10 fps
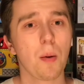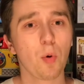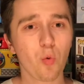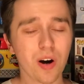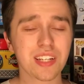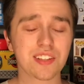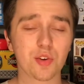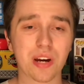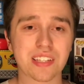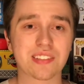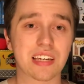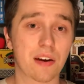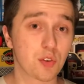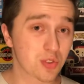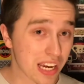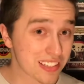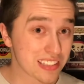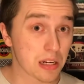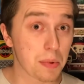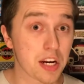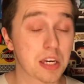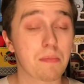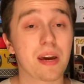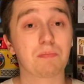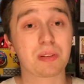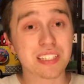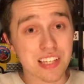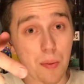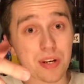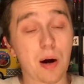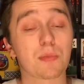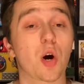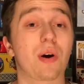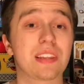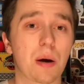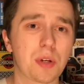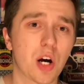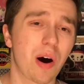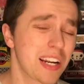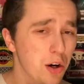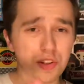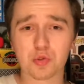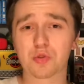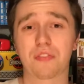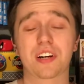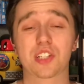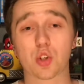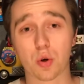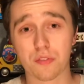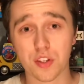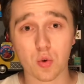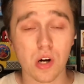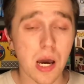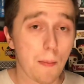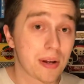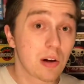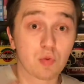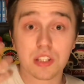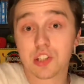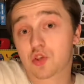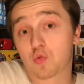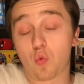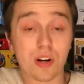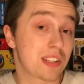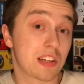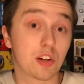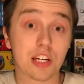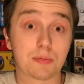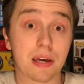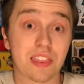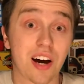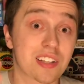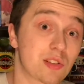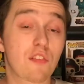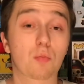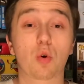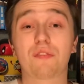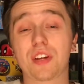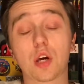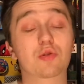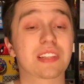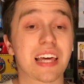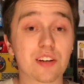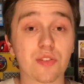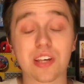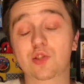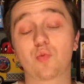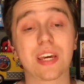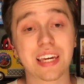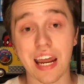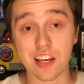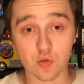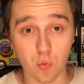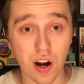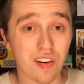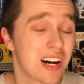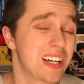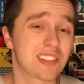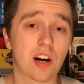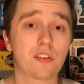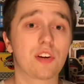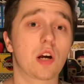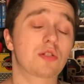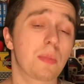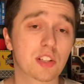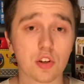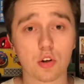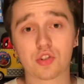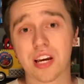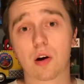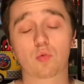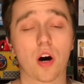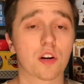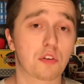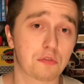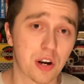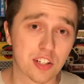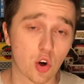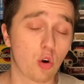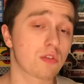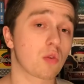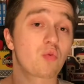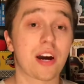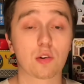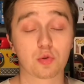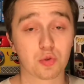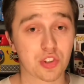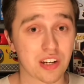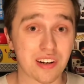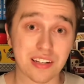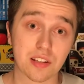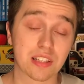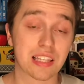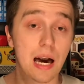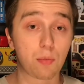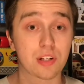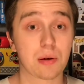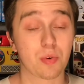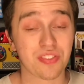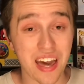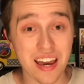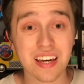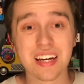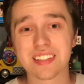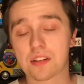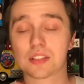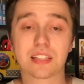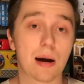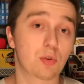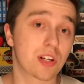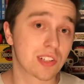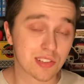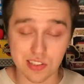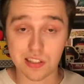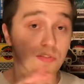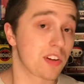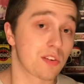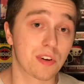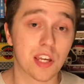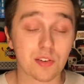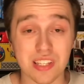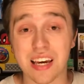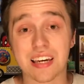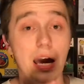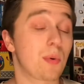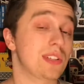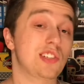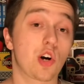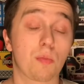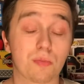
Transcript: But what did you guys think? Have you guys seen American Made? Please comment down below and let me know. I know this was a very short review, but I really just want to tell you guys my thoughts. Look for more videos later this weekend as well. Ton of videos. Make sure to go check out Rotten Refresh over on Rhino Tools channel. I got the collab on him with that. Tons of collaboration, tons of other videos. Can't wait to show